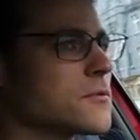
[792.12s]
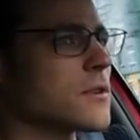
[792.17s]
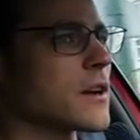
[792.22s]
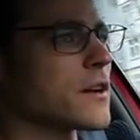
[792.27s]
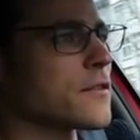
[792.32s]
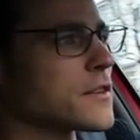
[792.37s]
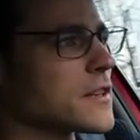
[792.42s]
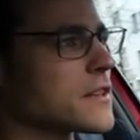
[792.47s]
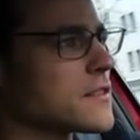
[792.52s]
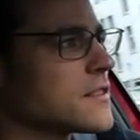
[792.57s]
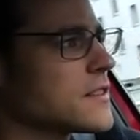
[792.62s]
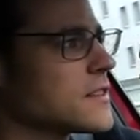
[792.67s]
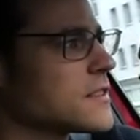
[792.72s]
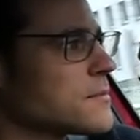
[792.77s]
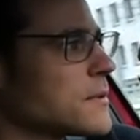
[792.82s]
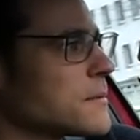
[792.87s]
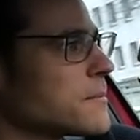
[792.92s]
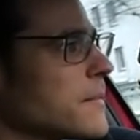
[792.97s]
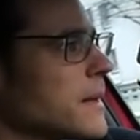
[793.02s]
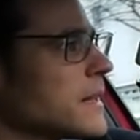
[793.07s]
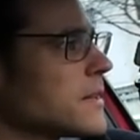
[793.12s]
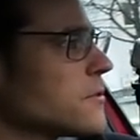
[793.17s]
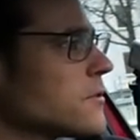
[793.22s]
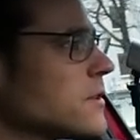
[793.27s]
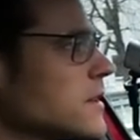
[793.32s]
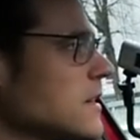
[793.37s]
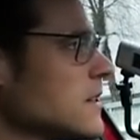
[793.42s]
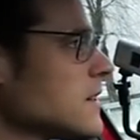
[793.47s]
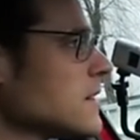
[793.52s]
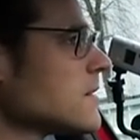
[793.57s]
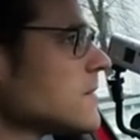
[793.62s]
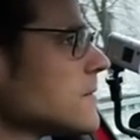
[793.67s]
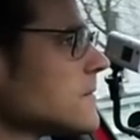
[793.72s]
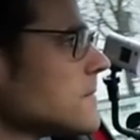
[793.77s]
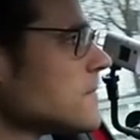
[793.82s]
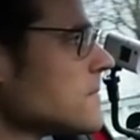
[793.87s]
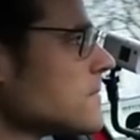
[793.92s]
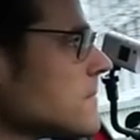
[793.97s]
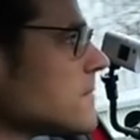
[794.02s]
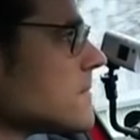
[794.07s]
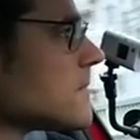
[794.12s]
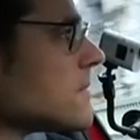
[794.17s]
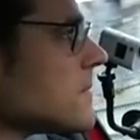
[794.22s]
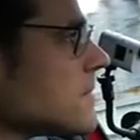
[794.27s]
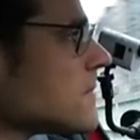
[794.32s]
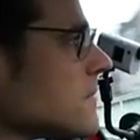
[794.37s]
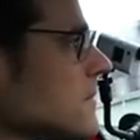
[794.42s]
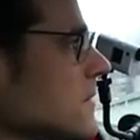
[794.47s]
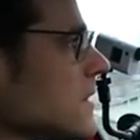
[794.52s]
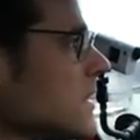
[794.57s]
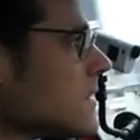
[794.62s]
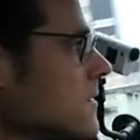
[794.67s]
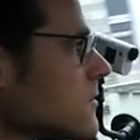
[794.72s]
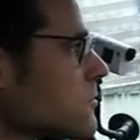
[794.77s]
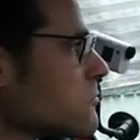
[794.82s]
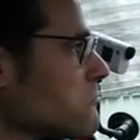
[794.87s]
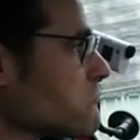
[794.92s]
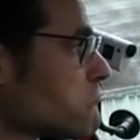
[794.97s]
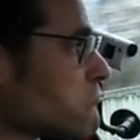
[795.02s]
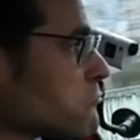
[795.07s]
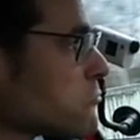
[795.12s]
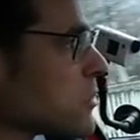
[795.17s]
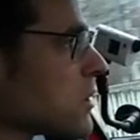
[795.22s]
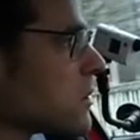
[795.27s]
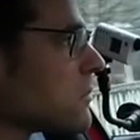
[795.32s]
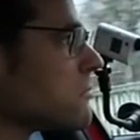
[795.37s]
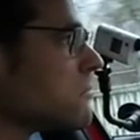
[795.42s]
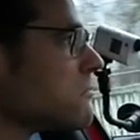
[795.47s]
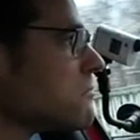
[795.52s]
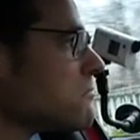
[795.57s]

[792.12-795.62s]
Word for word: driving a six-speed manual here and well,